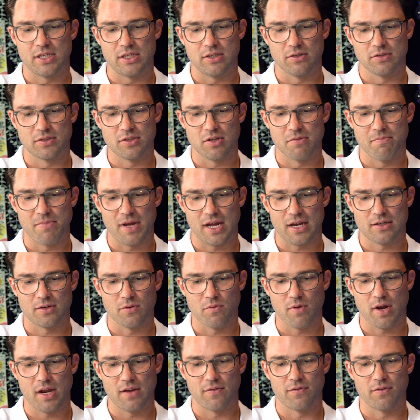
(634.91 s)
he also backed
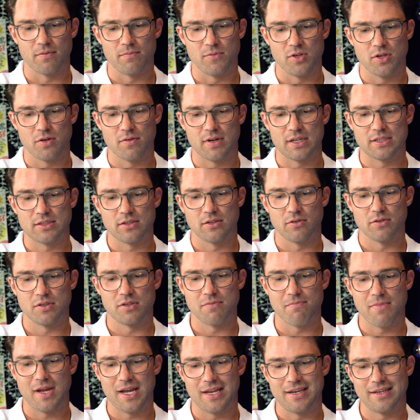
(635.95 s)
away from US law
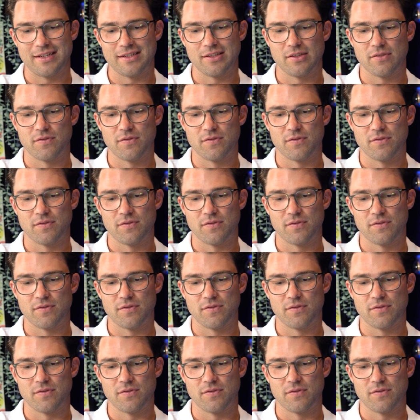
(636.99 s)
demanding